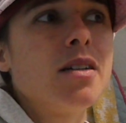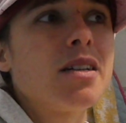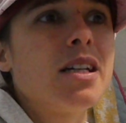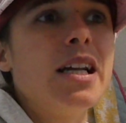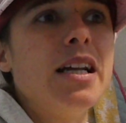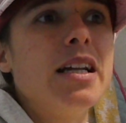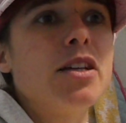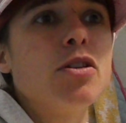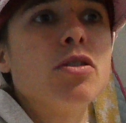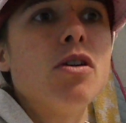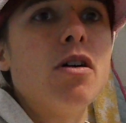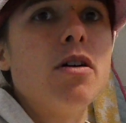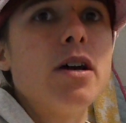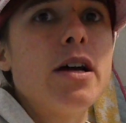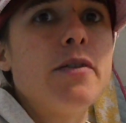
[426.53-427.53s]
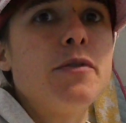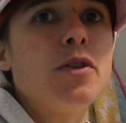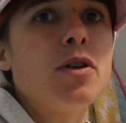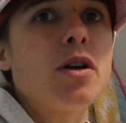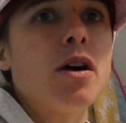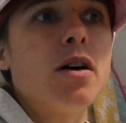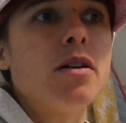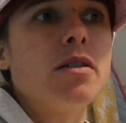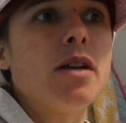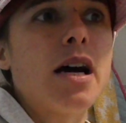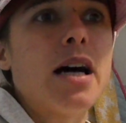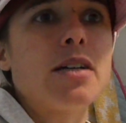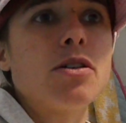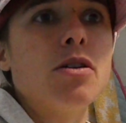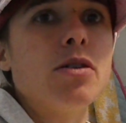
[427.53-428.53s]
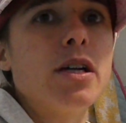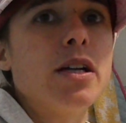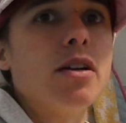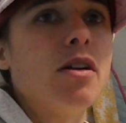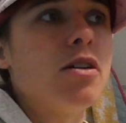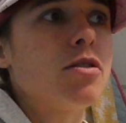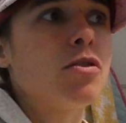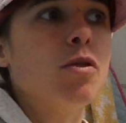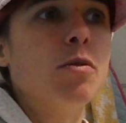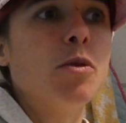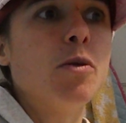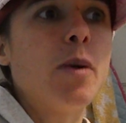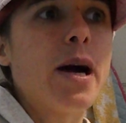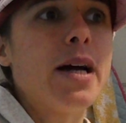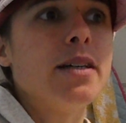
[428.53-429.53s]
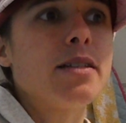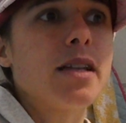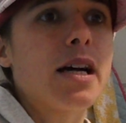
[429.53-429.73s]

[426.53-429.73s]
clearly you're not if you can't adult in those normal ways,